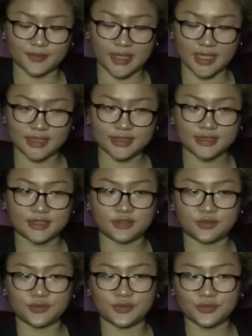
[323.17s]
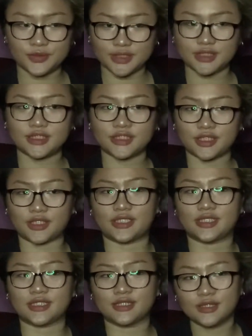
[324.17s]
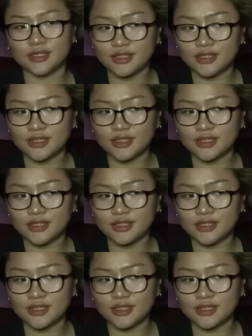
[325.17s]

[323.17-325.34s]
past, which are